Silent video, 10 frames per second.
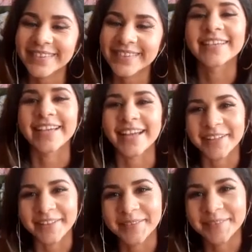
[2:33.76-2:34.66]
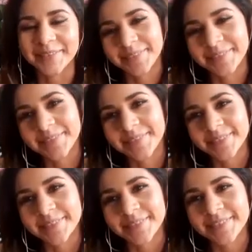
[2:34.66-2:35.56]

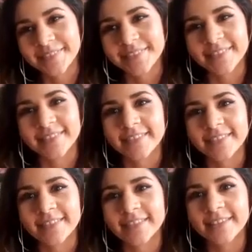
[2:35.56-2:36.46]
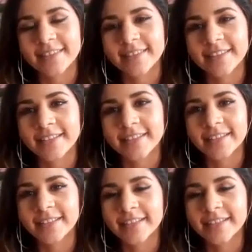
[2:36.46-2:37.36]

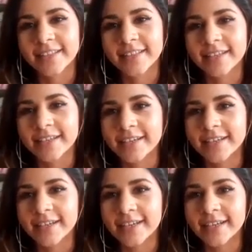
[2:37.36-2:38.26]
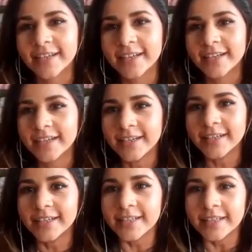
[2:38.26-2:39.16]

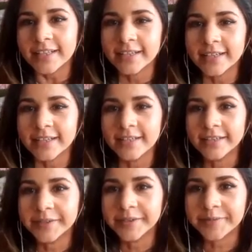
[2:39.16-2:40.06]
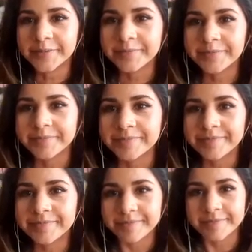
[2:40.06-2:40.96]

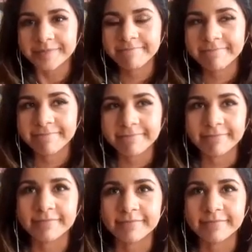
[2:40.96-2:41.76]
This person isn't speaking.